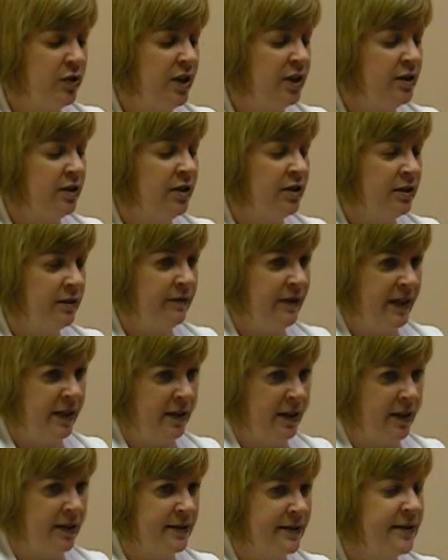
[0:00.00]
to your nerve
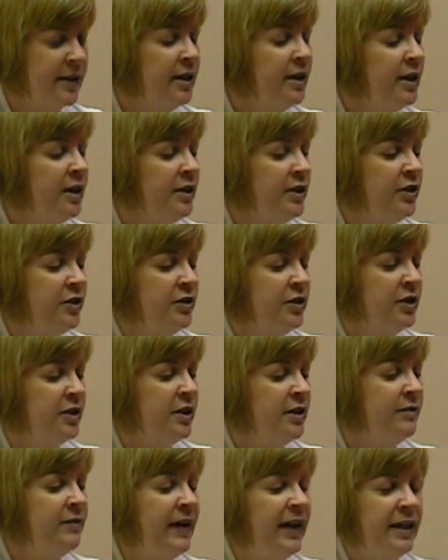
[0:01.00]
endings. Your
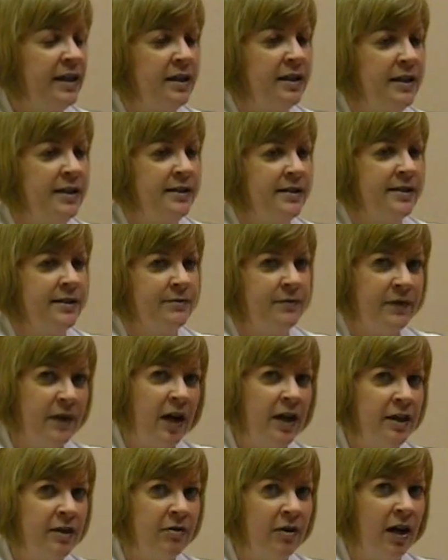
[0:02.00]
nerve endings
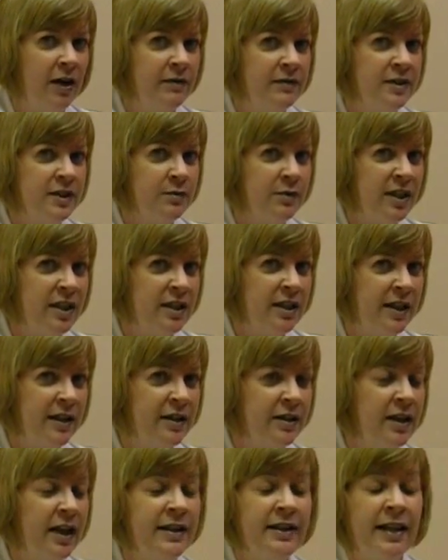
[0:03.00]
fire off to one
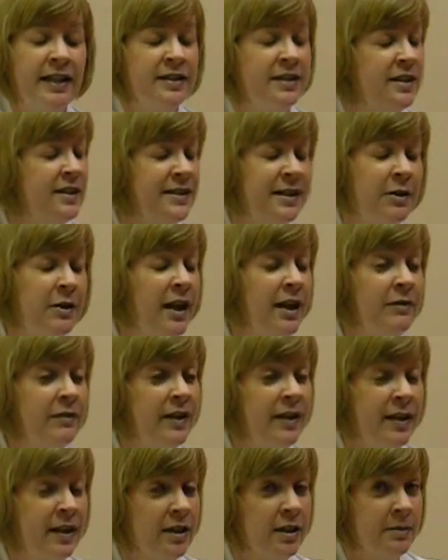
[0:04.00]
another, and that's just how
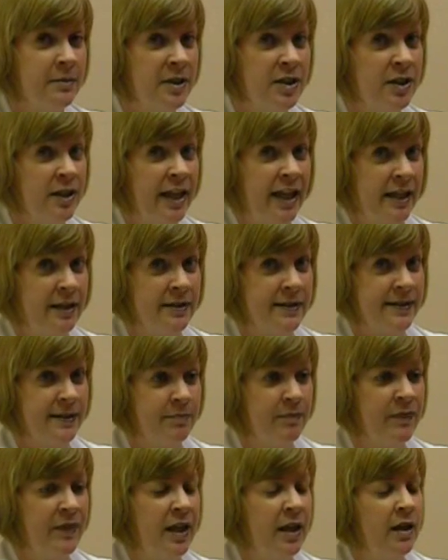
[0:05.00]
everything communicates.
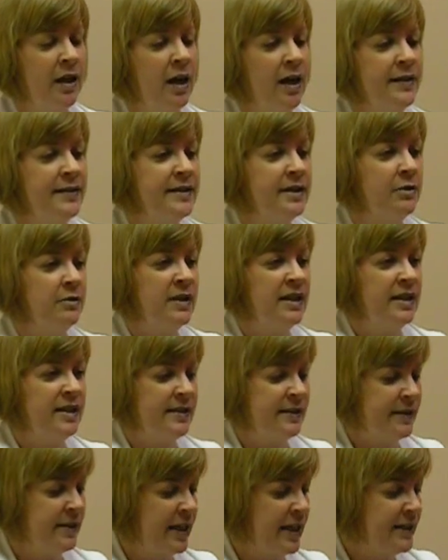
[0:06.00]
So
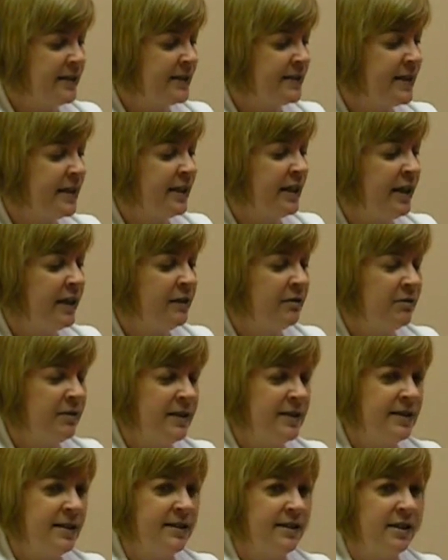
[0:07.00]
what this does is it
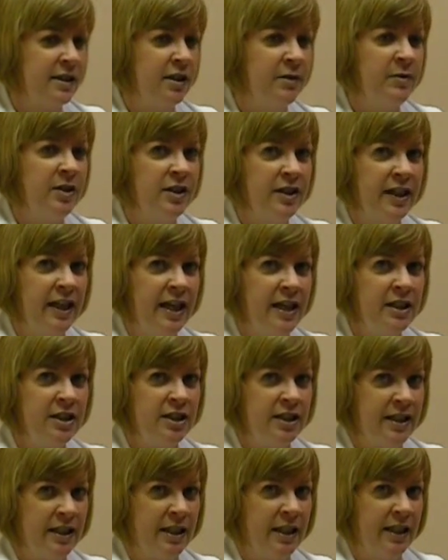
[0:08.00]
increases the
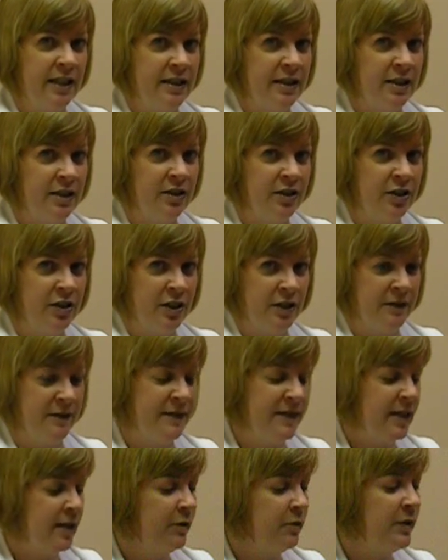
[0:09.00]
communication in the
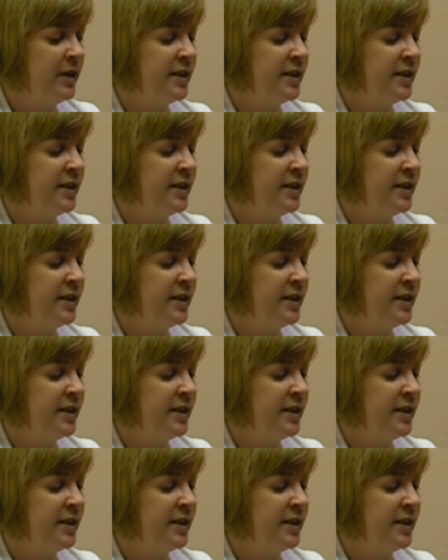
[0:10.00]
nerve,